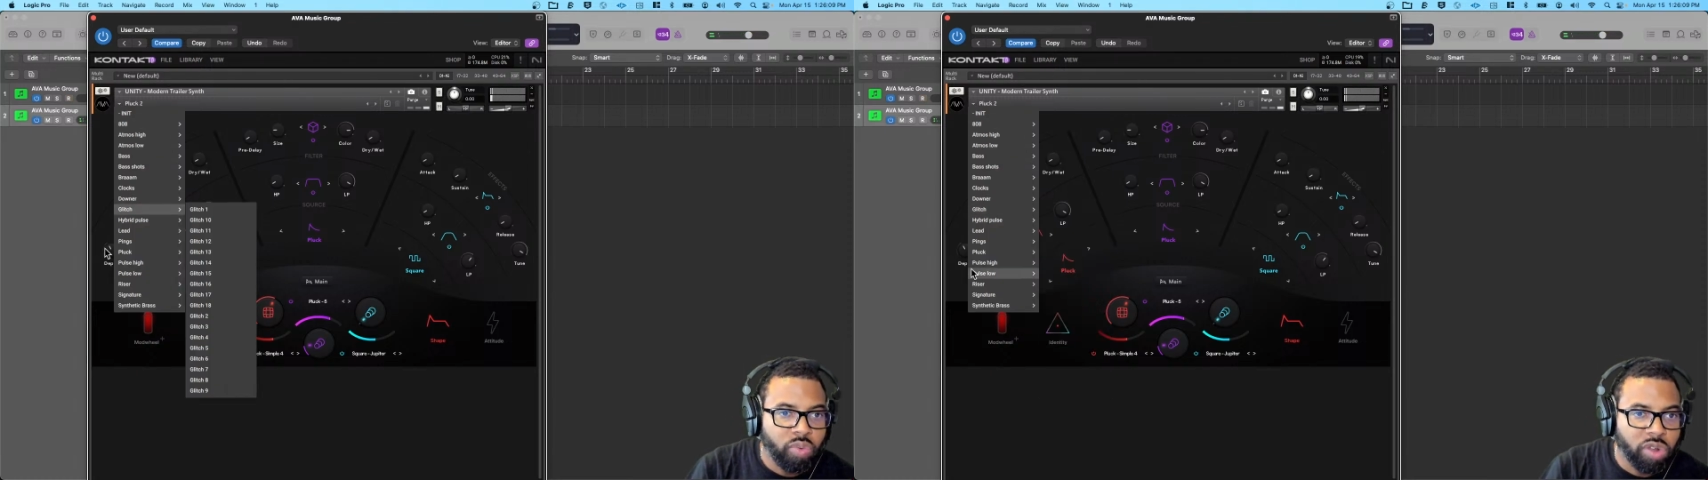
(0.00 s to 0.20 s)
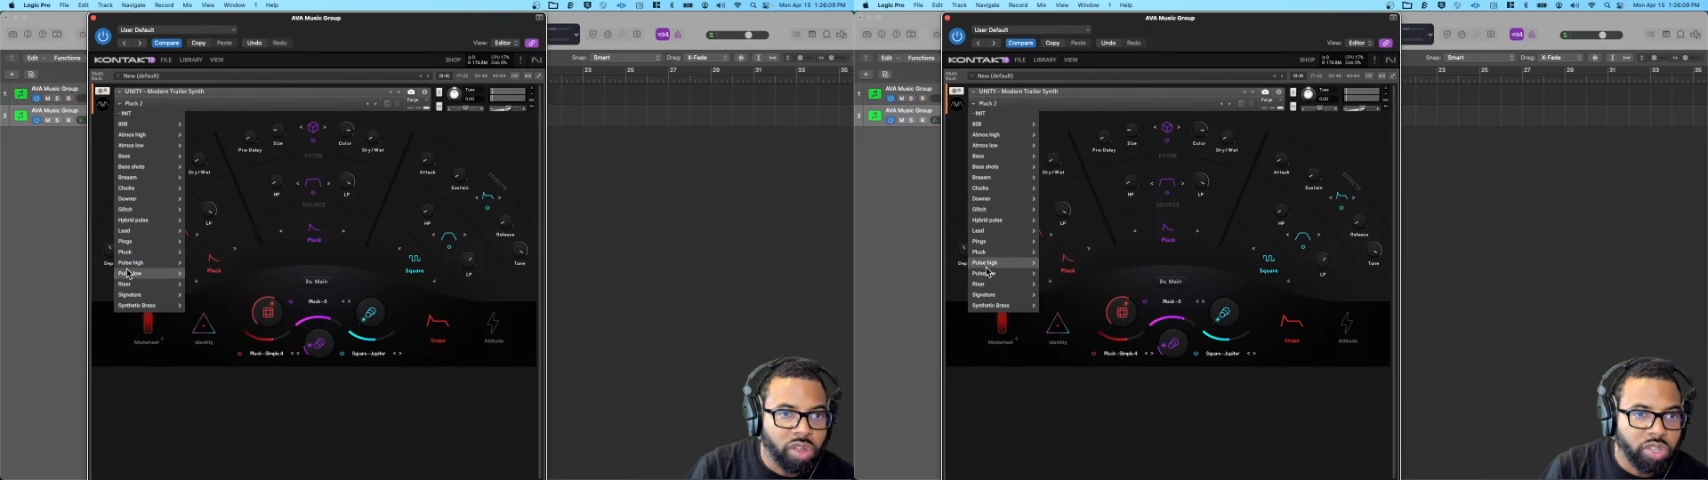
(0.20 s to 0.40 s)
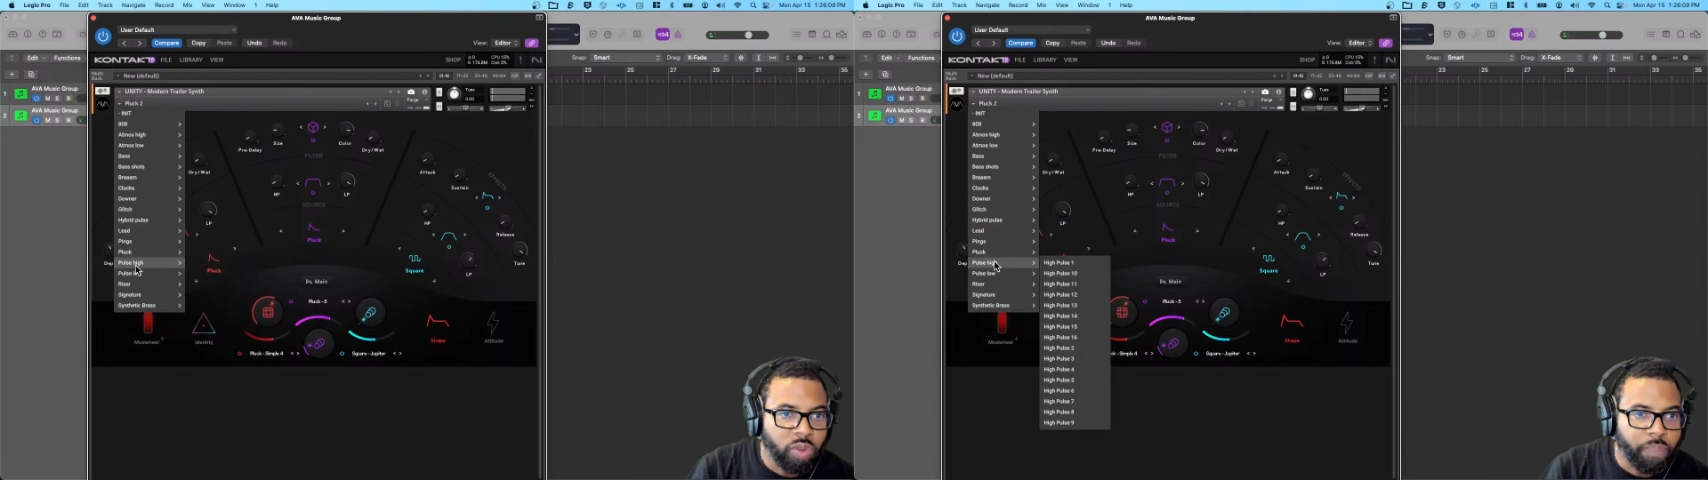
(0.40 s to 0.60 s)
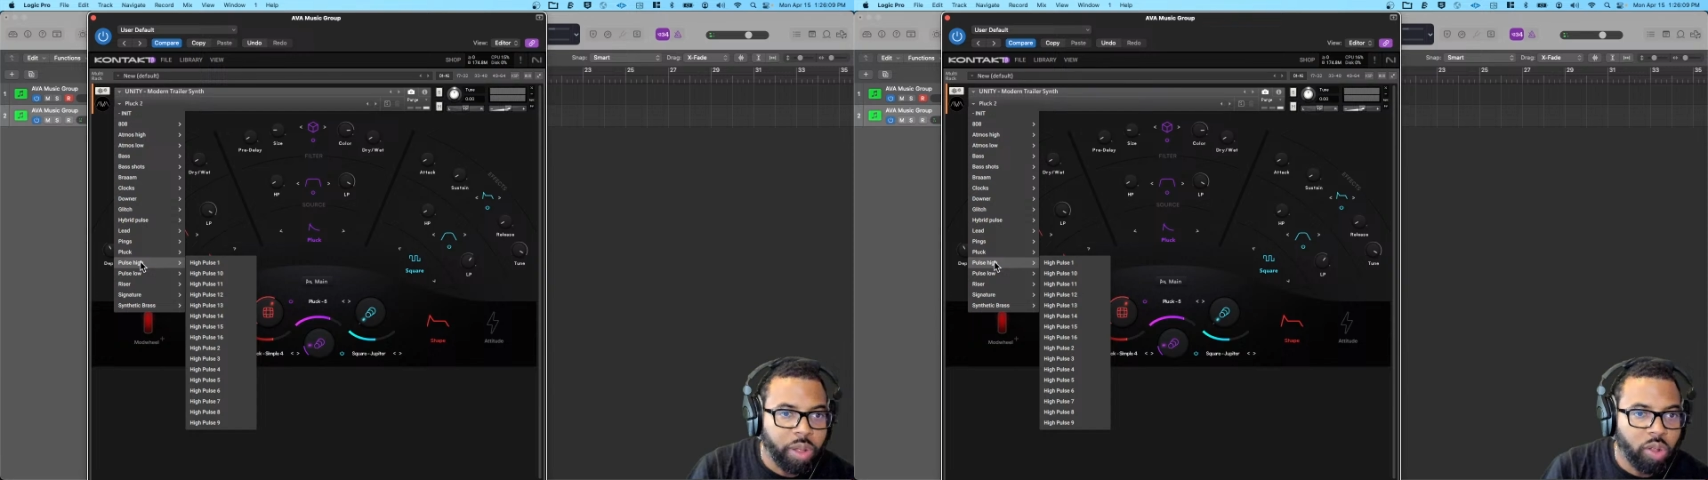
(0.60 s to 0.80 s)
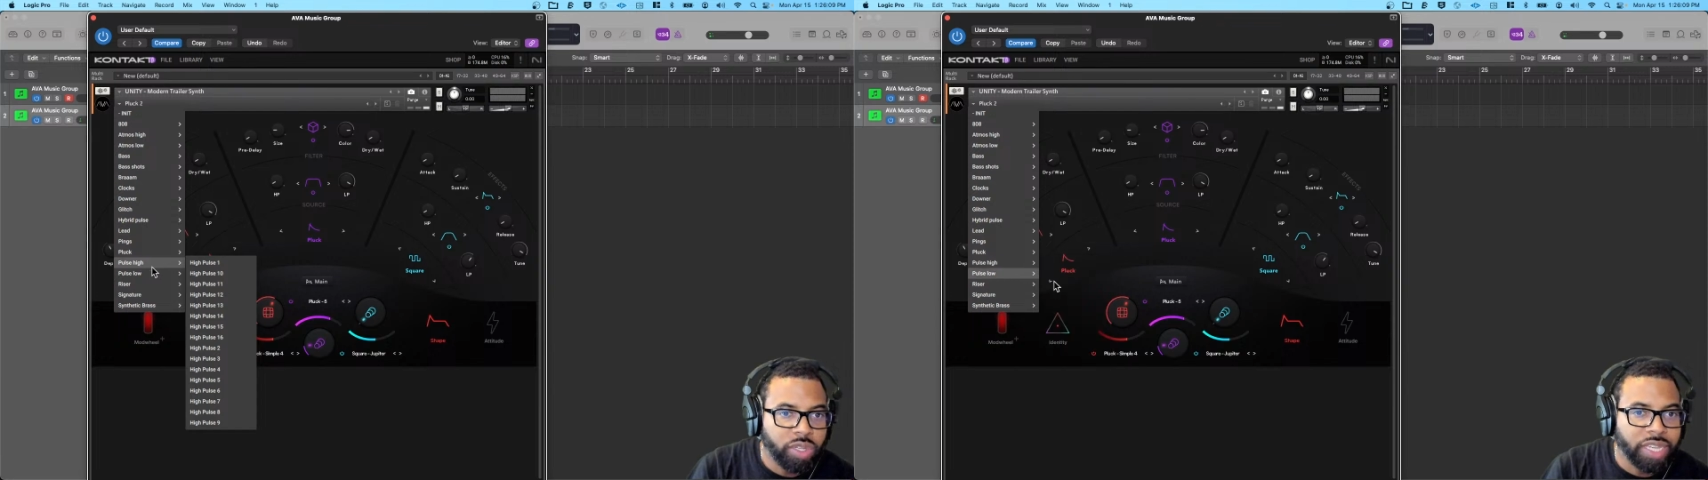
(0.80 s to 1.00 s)
We'll go to
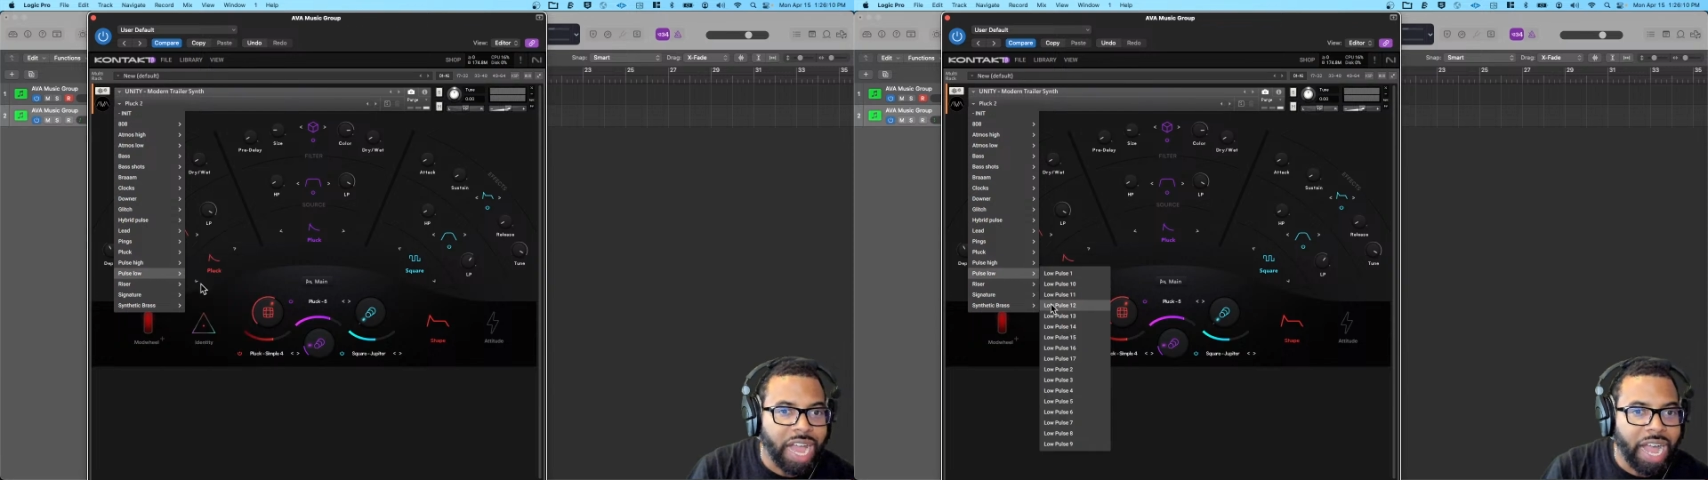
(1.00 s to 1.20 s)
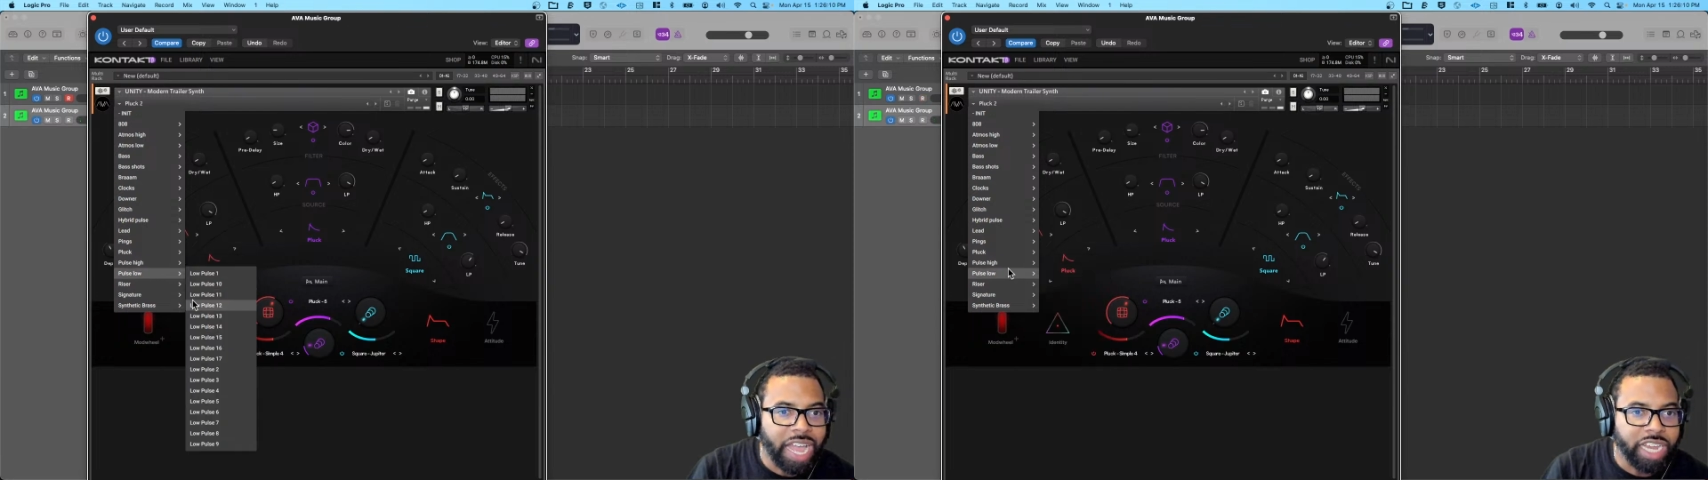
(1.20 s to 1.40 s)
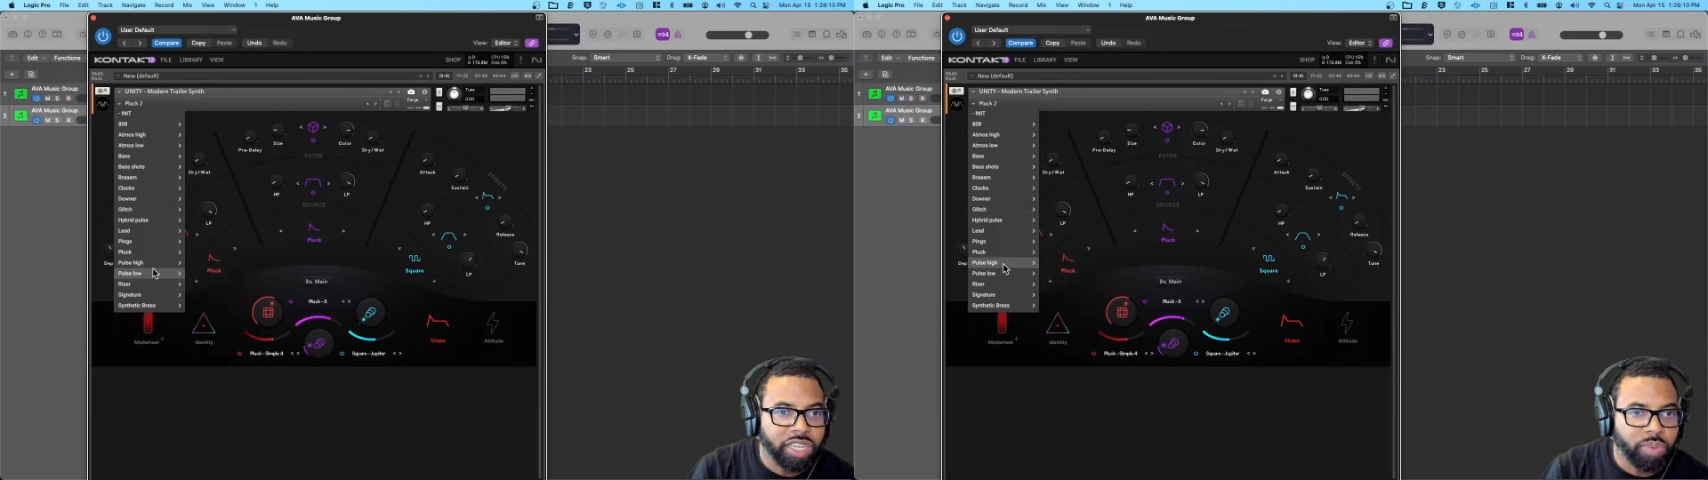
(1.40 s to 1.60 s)
pulse high.